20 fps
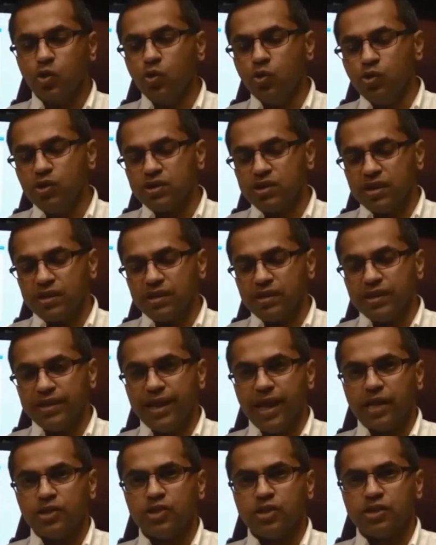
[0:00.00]
tools and
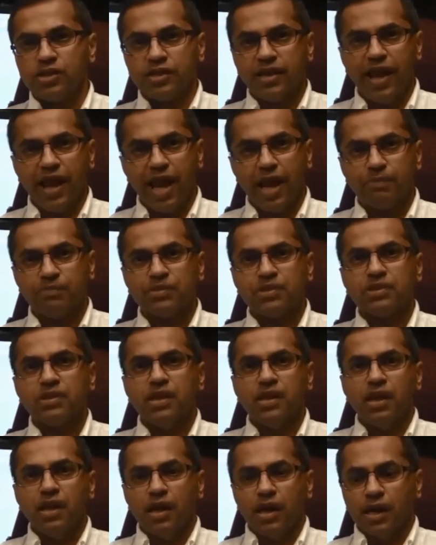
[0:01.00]
gadgets and
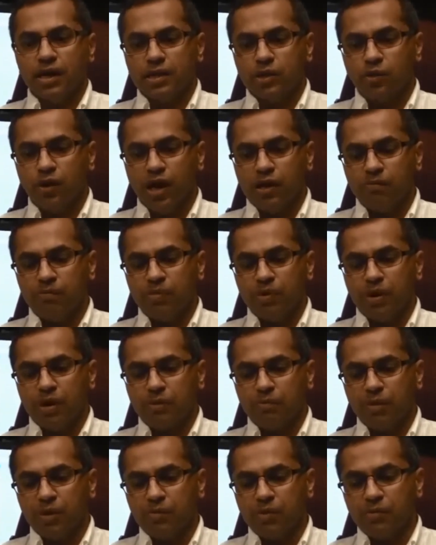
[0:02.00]
apps to
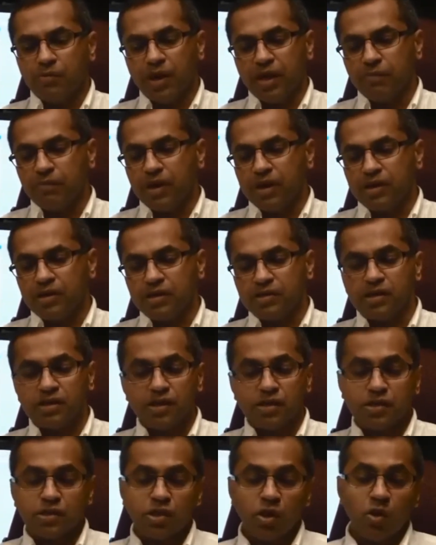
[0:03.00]
help people make better
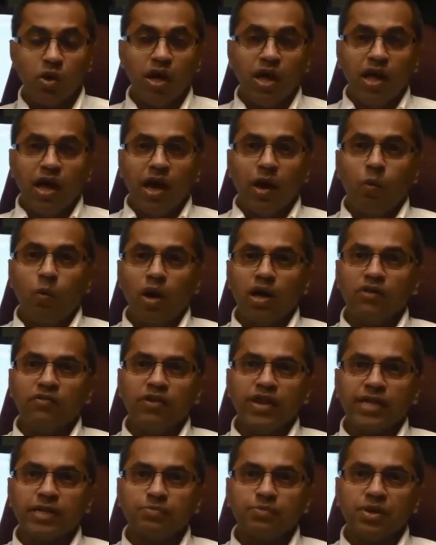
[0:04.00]
decisions. So one of
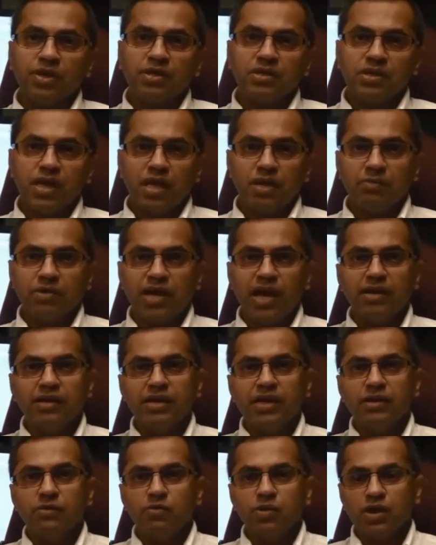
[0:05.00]
our experts, Sarah
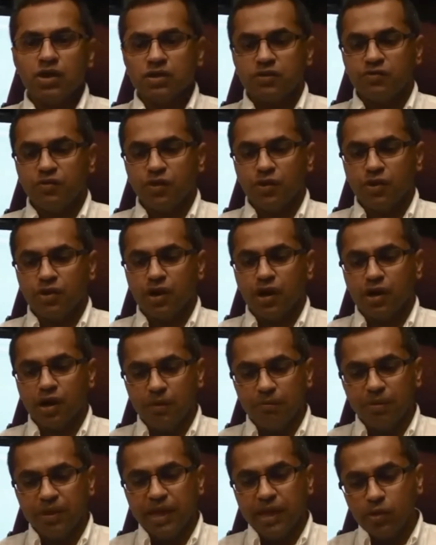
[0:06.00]
Morandi, works for a
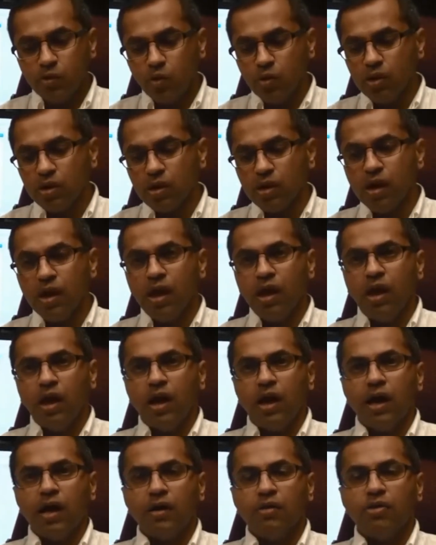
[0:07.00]
company, Google,
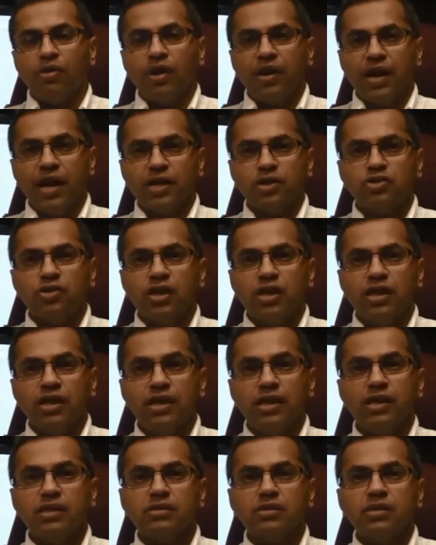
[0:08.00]
that
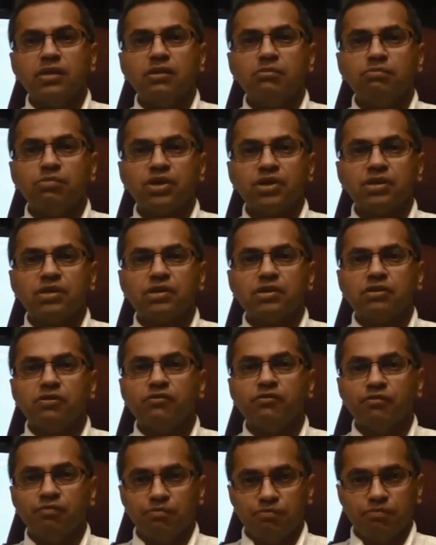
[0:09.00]
actually is in the business
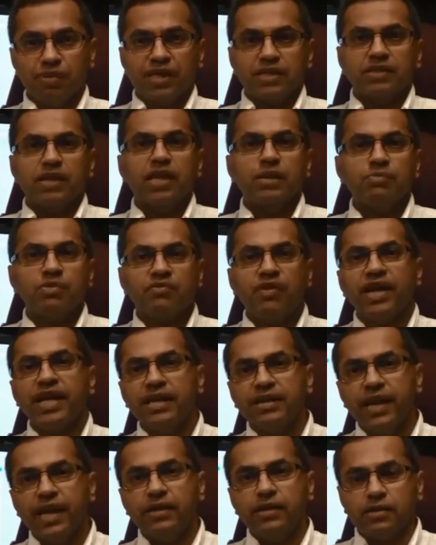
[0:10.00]
of basically
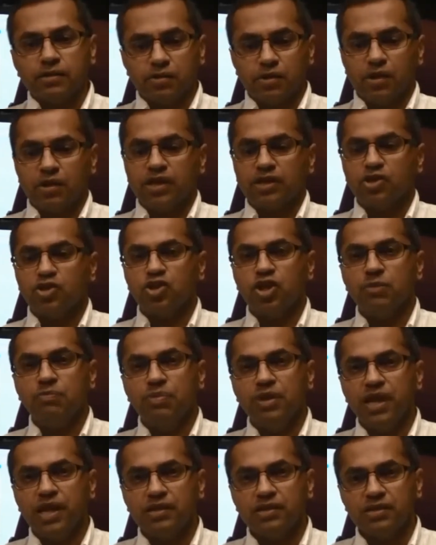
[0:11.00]
providing data. Look at
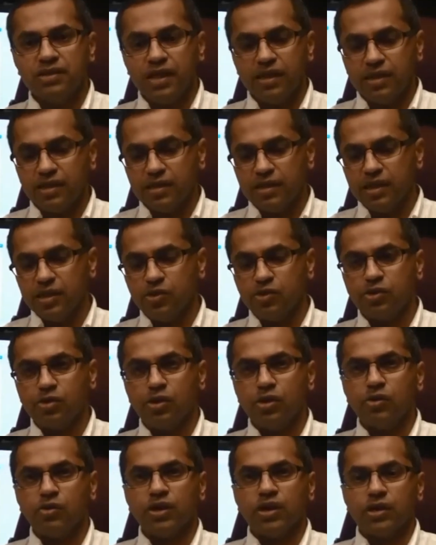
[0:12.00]
GPS data, you
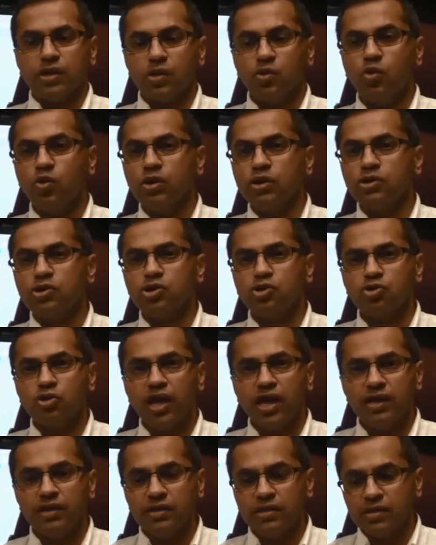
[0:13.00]
could look at Google
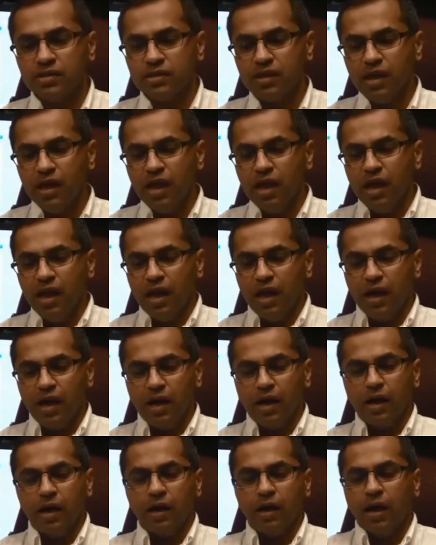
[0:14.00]
Trends.
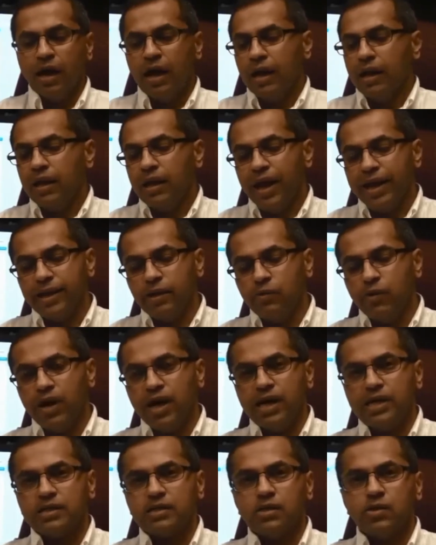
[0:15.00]

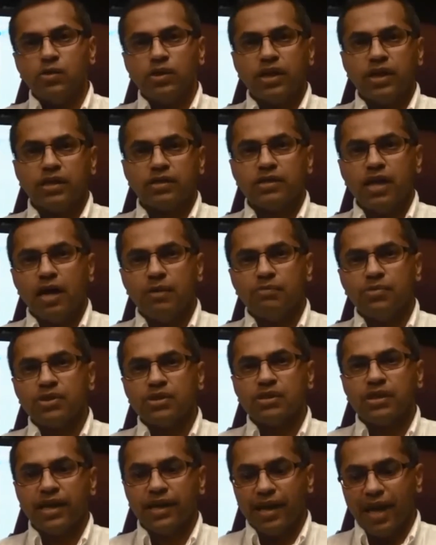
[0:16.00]
Likewise, look at
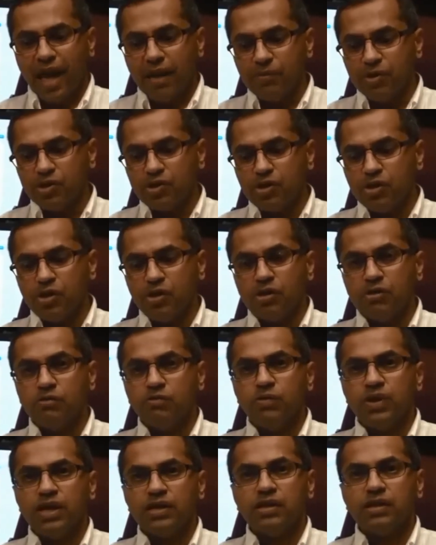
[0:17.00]
examples like
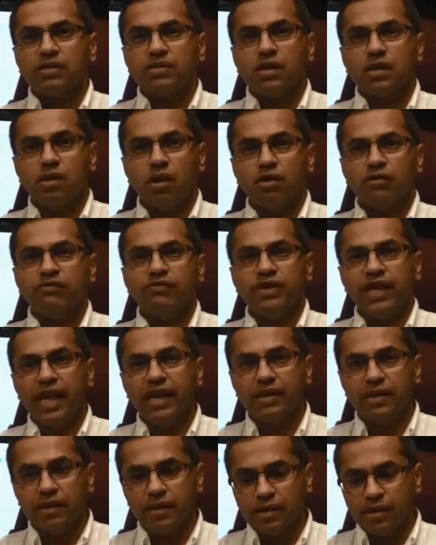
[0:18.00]
Amazon, where there is a lot of
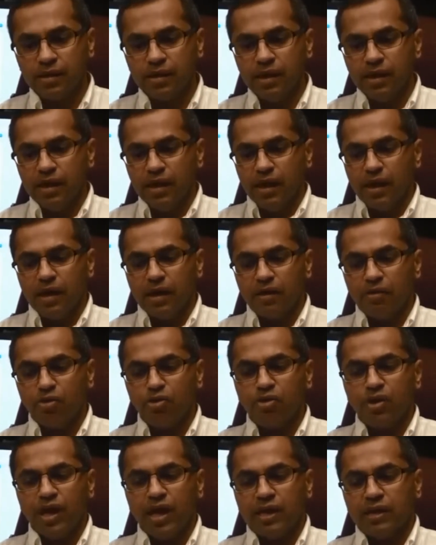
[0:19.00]
data
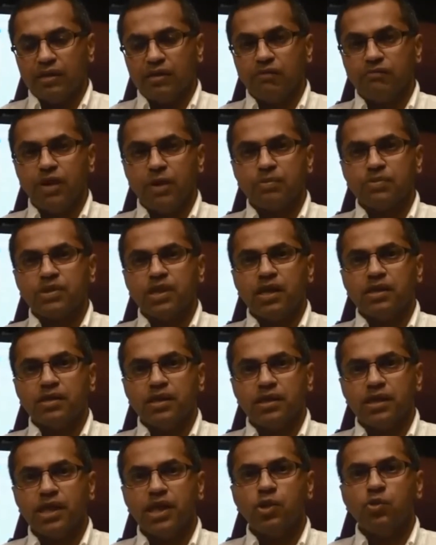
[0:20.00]
that the website
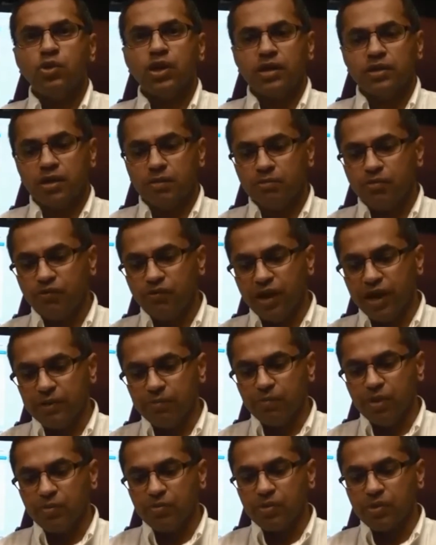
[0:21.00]
can curate and
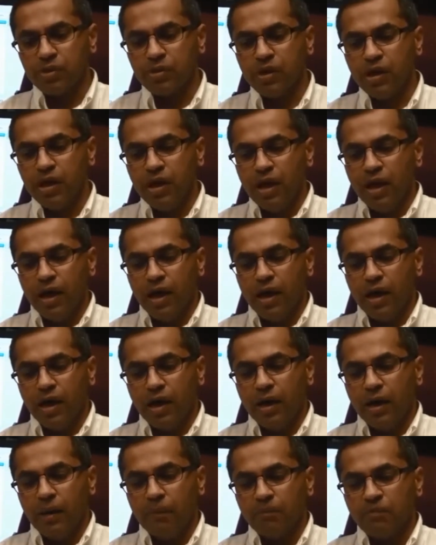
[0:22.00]
provide people.
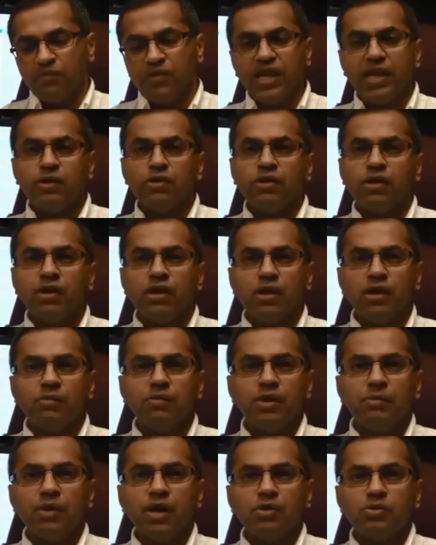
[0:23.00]
We need to think a
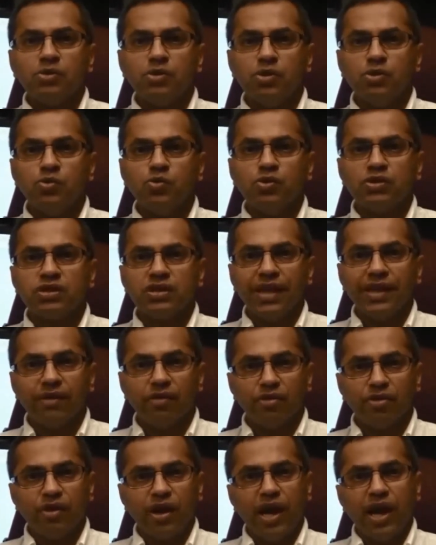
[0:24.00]
little bit about tools like
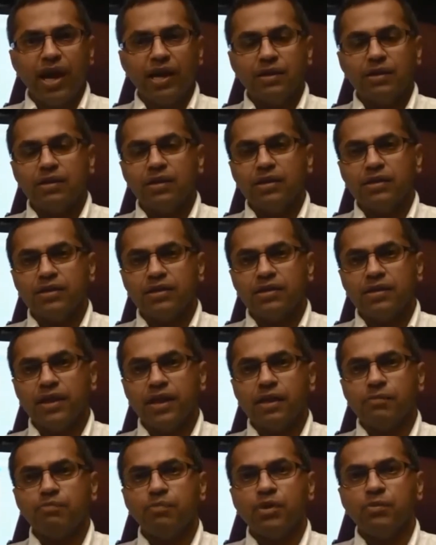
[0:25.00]
that that can
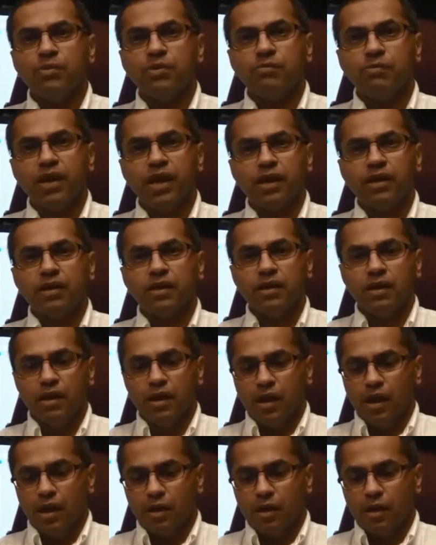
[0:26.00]
help people make